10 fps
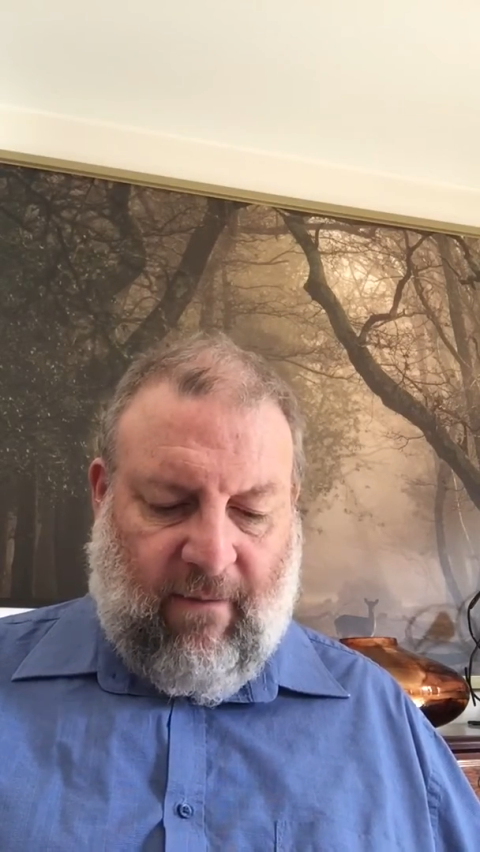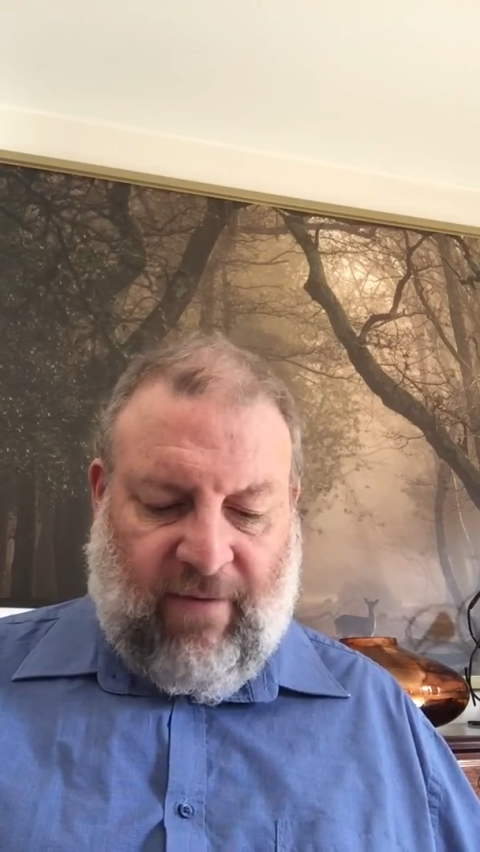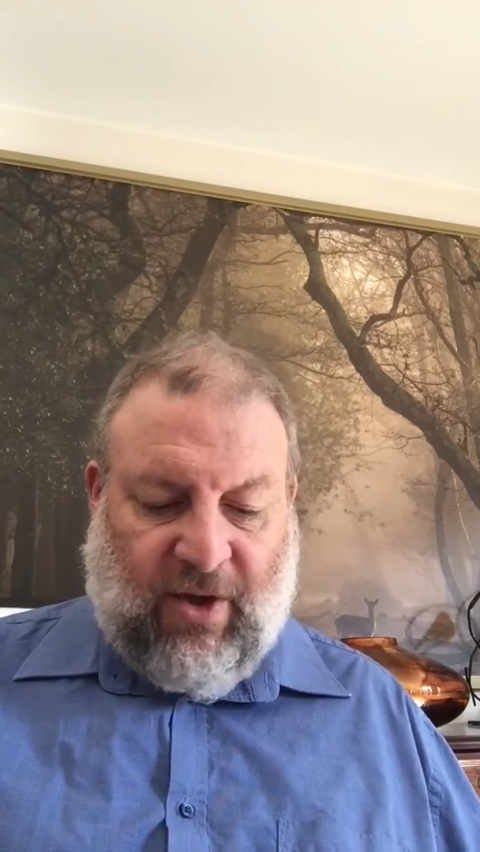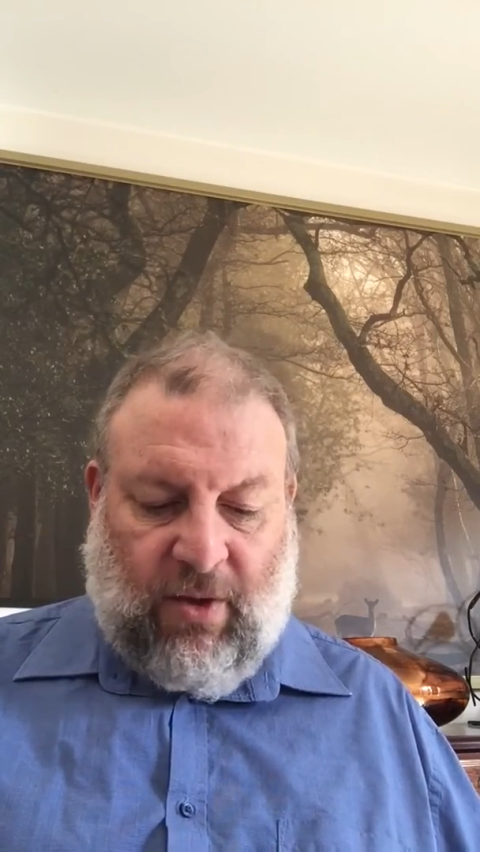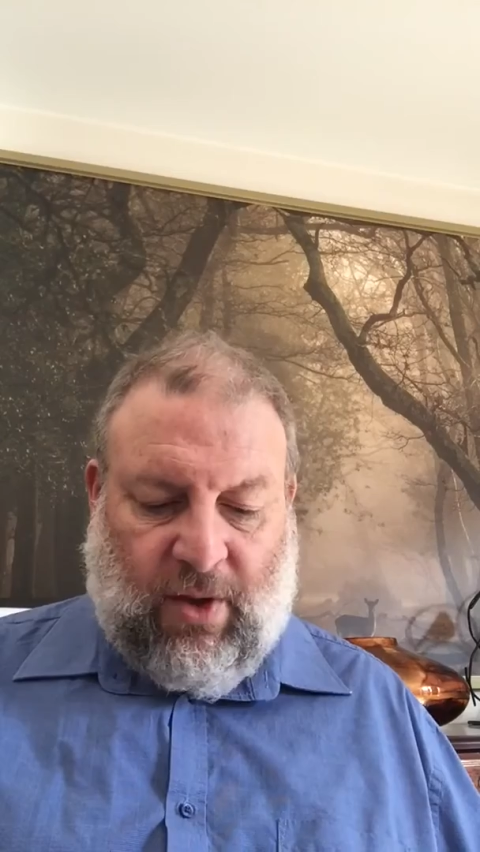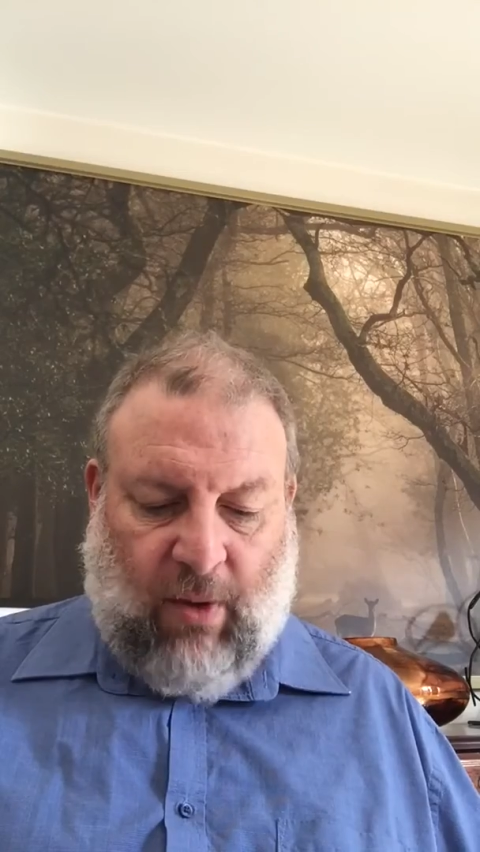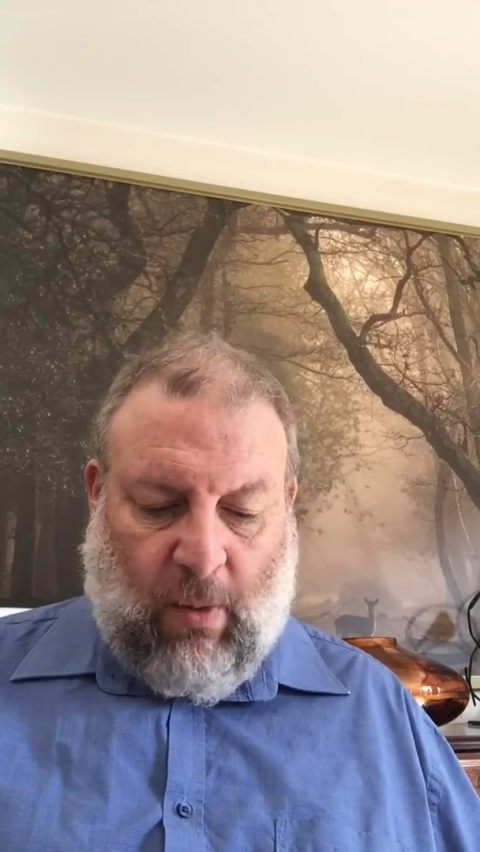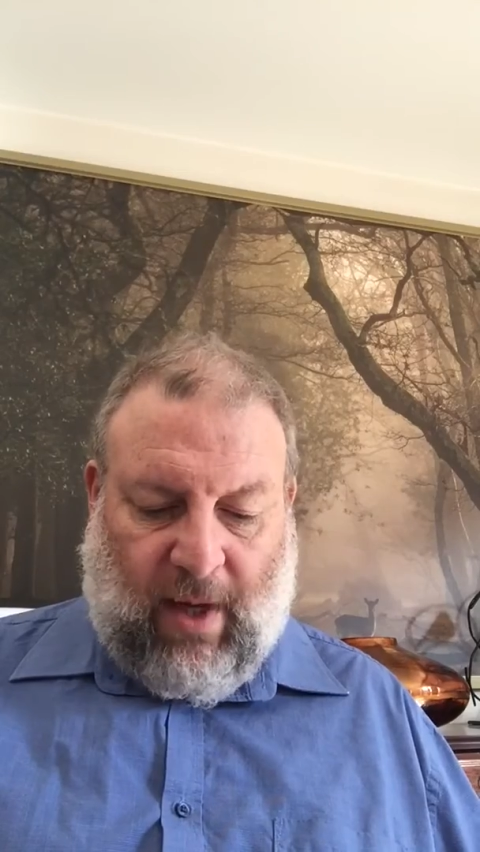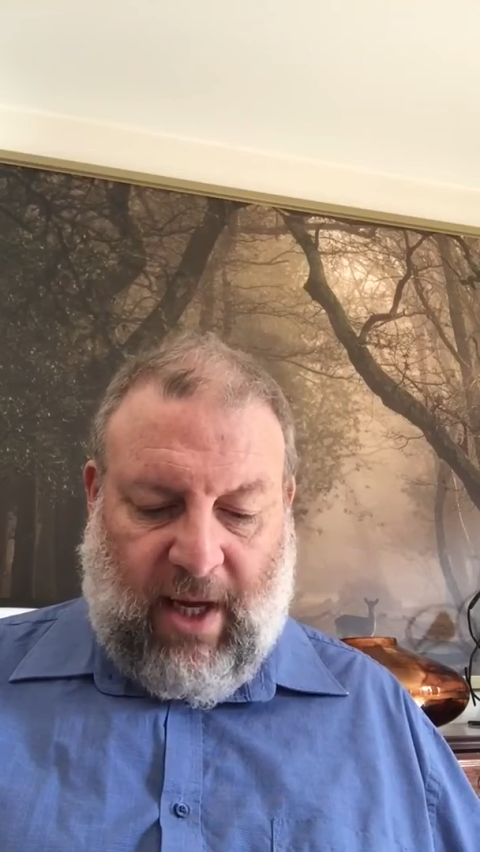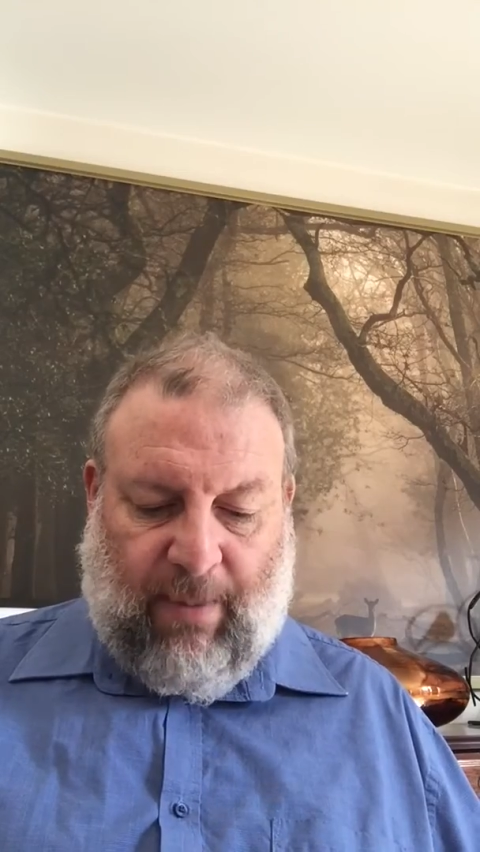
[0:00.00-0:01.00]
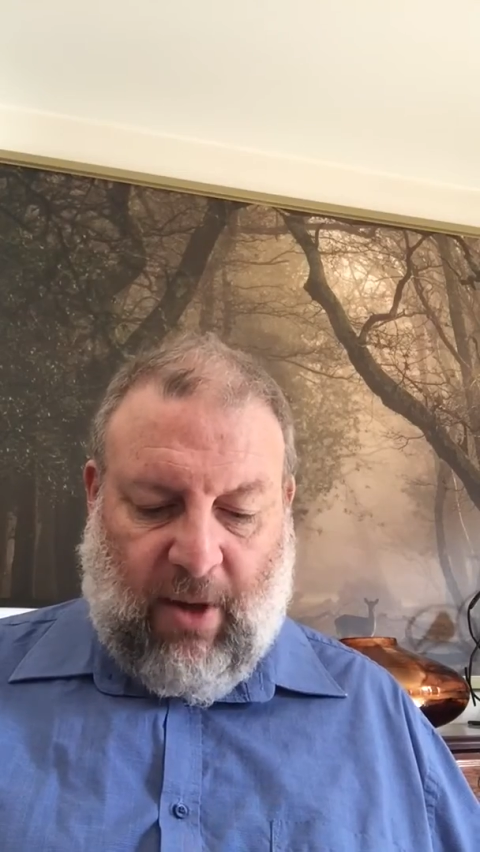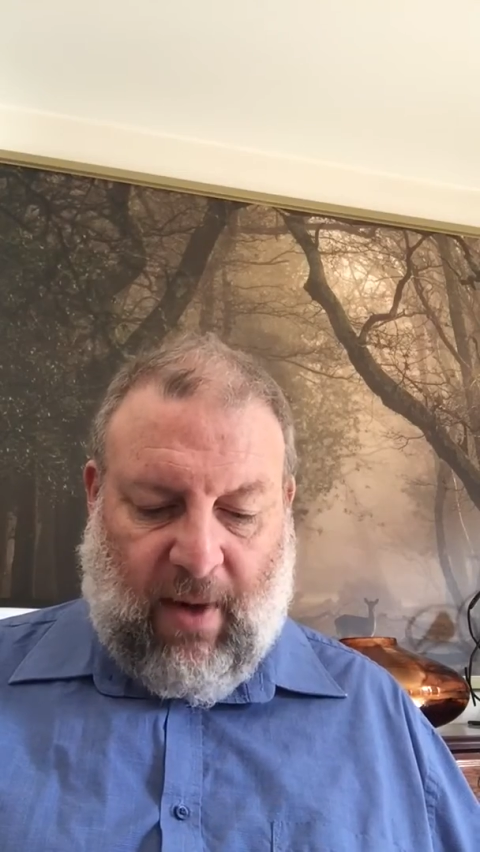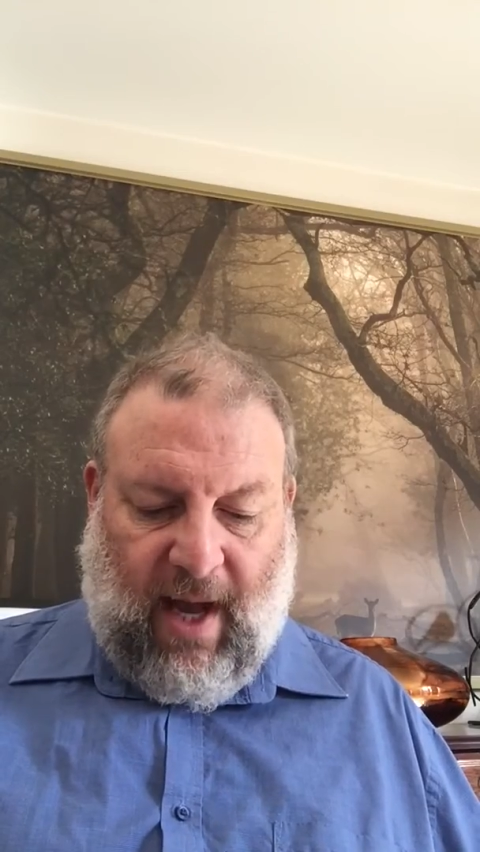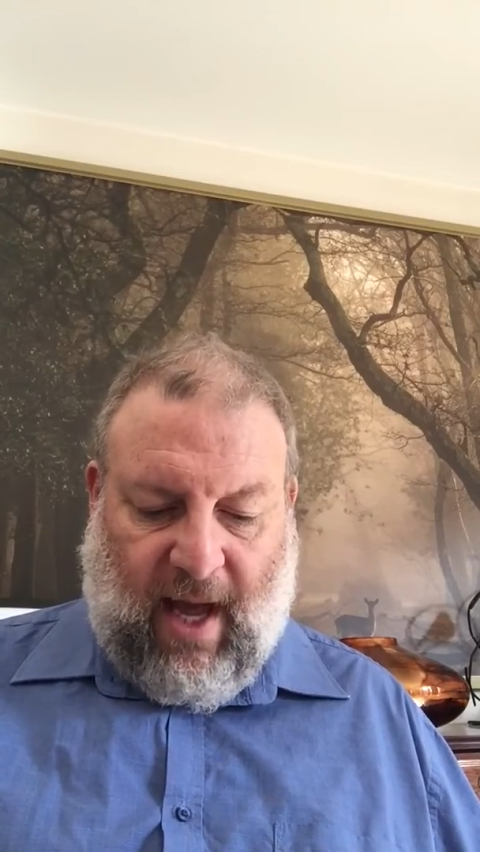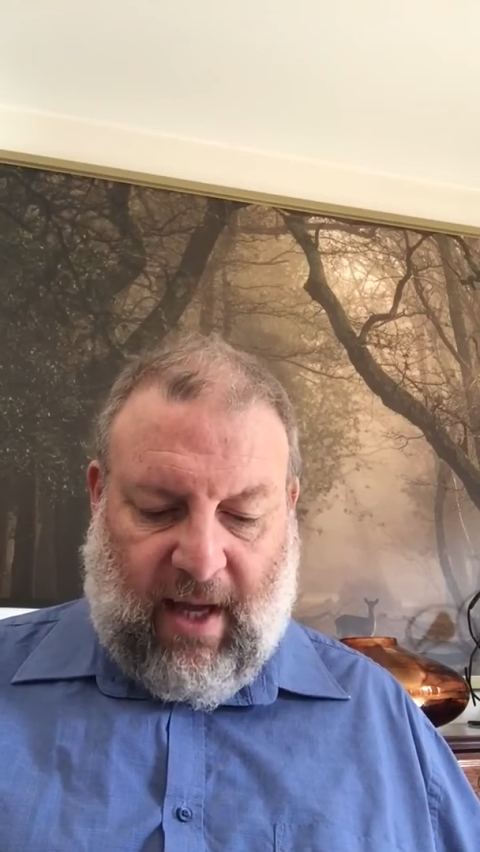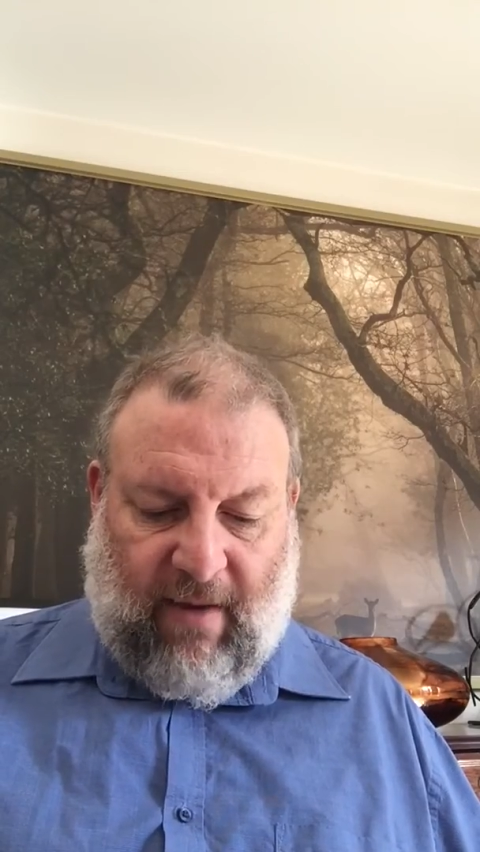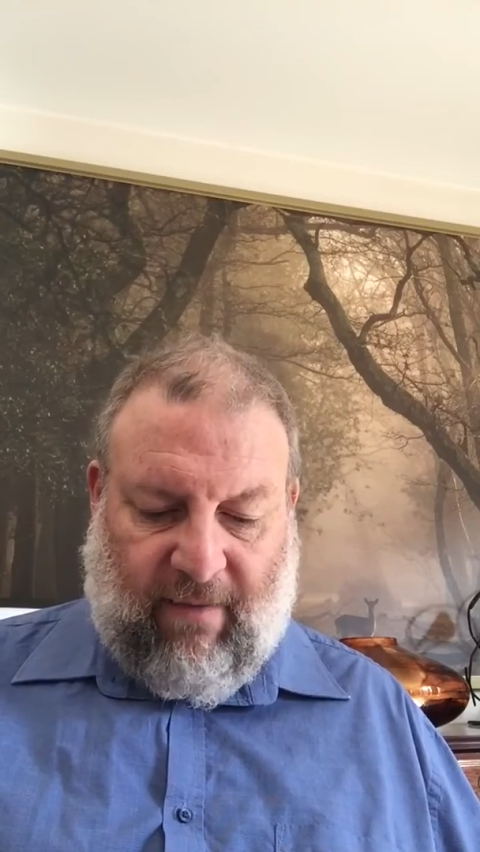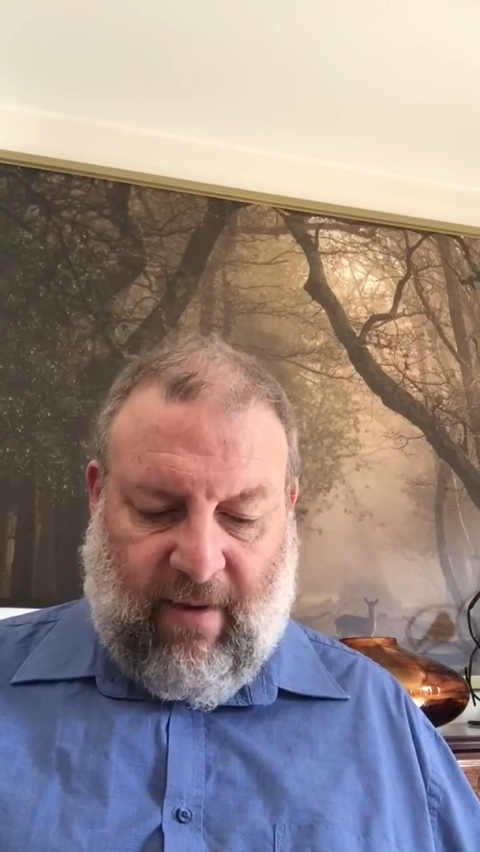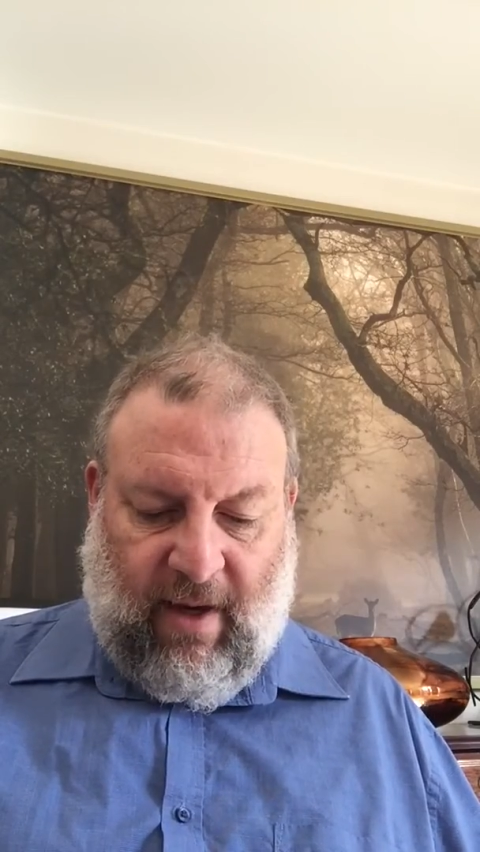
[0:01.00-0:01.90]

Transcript: Visions won't keep you alive.